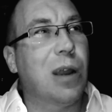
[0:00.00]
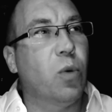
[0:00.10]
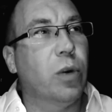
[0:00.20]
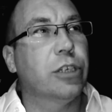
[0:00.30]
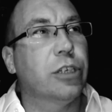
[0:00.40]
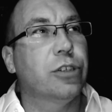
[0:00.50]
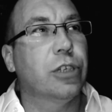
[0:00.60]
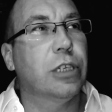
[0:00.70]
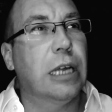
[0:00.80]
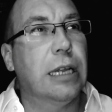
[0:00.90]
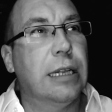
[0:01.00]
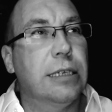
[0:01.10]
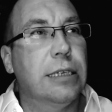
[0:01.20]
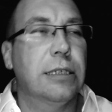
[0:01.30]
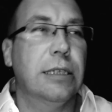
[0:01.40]
I wish I should have
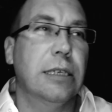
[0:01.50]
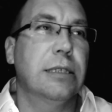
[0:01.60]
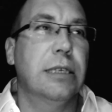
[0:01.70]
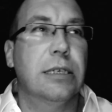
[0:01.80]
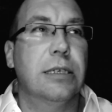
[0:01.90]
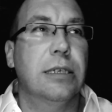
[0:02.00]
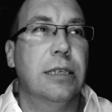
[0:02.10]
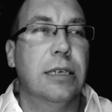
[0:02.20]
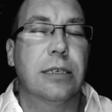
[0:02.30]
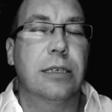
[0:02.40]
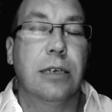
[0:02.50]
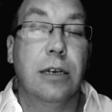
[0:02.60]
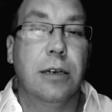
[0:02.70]
done this, and this.